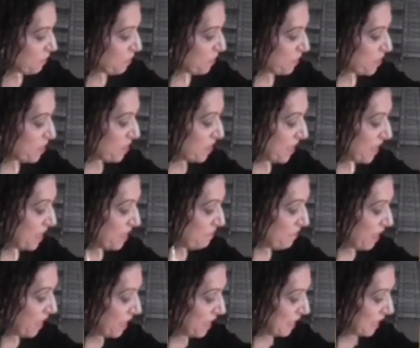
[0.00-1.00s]
which night
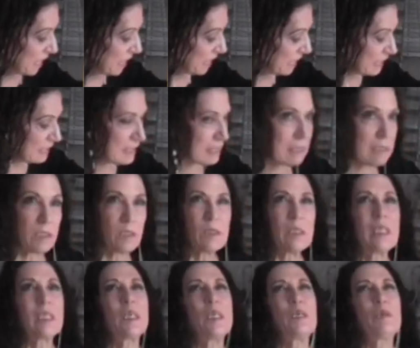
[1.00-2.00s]
of Hanukkah is, and you're
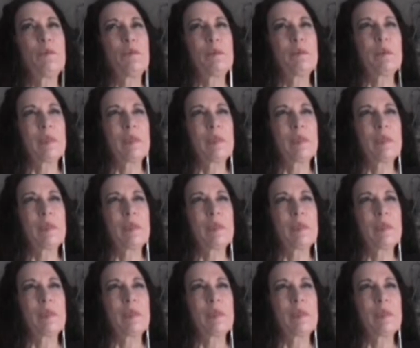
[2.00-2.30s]
like, oh,